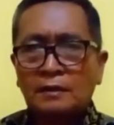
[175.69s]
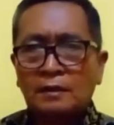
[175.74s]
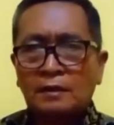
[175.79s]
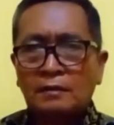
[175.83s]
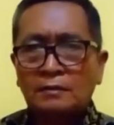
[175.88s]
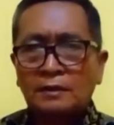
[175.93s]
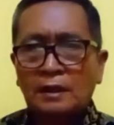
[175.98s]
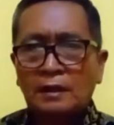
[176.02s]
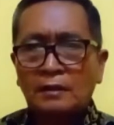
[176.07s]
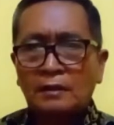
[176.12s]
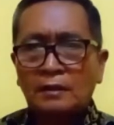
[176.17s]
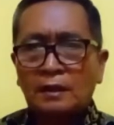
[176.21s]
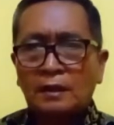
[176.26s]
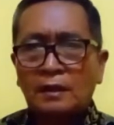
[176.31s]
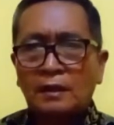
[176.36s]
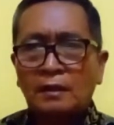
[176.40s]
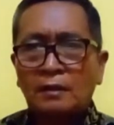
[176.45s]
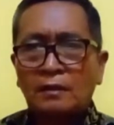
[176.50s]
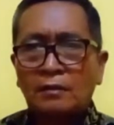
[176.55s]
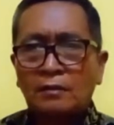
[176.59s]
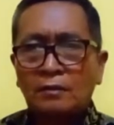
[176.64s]
Okay,
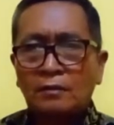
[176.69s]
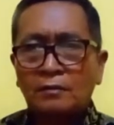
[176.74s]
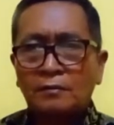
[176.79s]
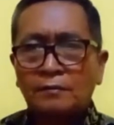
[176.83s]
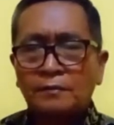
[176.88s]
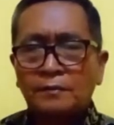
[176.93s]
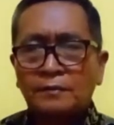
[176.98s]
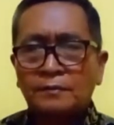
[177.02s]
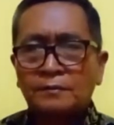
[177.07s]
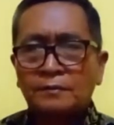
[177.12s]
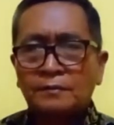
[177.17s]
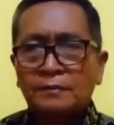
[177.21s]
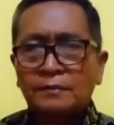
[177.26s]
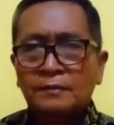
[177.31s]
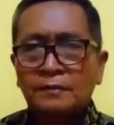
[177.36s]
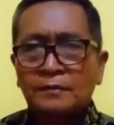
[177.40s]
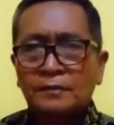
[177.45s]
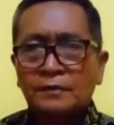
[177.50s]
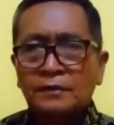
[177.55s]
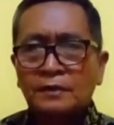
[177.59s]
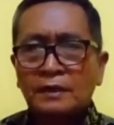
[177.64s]
I hope
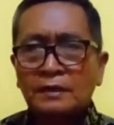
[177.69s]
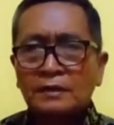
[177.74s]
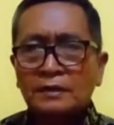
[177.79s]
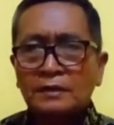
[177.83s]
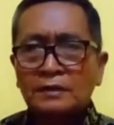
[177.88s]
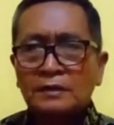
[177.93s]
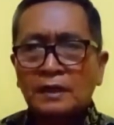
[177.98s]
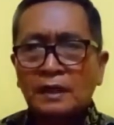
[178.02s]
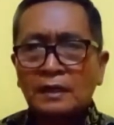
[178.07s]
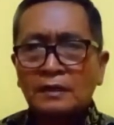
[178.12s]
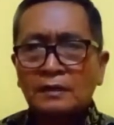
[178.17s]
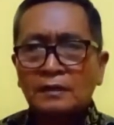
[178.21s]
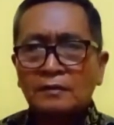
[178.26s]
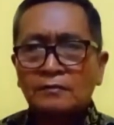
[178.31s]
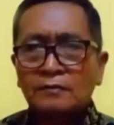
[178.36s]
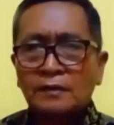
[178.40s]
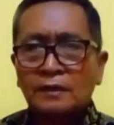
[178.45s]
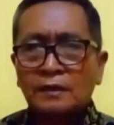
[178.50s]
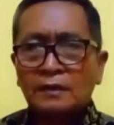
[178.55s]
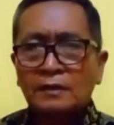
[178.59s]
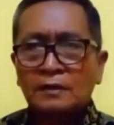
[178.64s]
you understand it
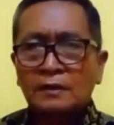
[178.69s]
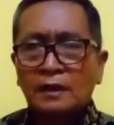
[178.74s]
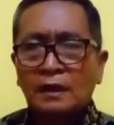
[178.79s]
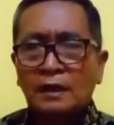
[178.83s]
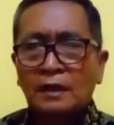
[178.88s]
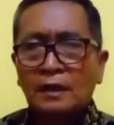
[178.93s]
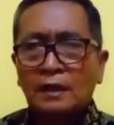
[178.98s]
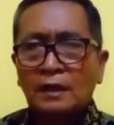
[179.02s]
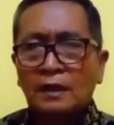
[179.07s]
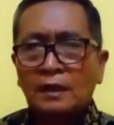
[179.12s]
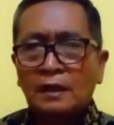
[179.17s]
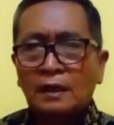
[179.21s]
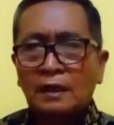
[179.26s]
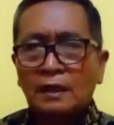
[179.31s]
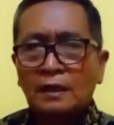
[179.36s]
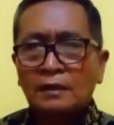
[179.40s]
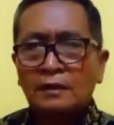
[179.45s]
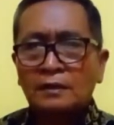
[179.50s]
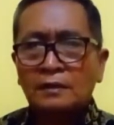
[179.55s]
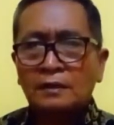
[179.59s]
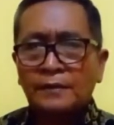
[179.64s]
well,
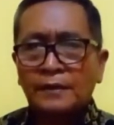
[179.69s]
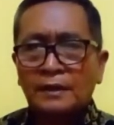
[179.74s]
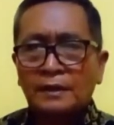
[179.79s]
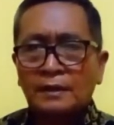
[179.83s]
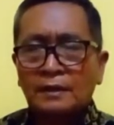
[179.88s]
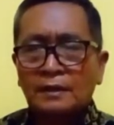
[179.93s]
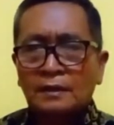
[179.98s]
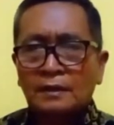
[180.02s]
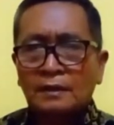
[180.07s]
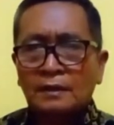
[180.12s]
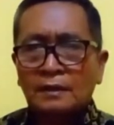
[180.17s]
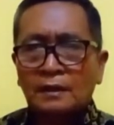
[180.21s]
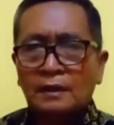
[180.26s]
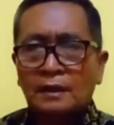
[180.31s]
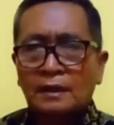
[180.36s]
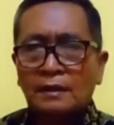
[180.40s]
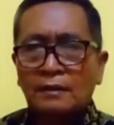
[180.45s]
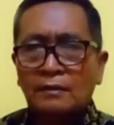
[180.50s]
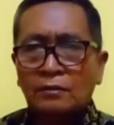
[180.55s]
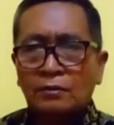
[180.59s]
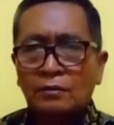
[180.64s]
and
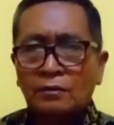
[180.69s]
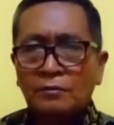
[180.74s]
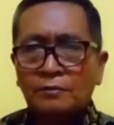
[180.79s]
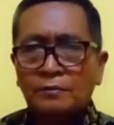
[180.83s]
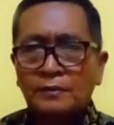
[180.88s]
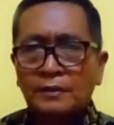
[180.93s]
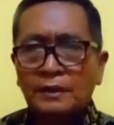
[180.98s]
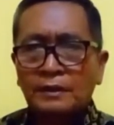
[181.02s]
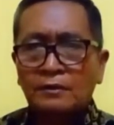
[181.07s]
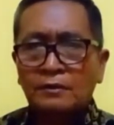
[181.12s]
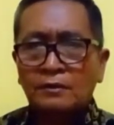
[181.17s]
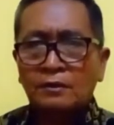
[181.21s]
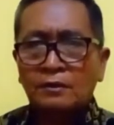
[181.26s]
I hope that you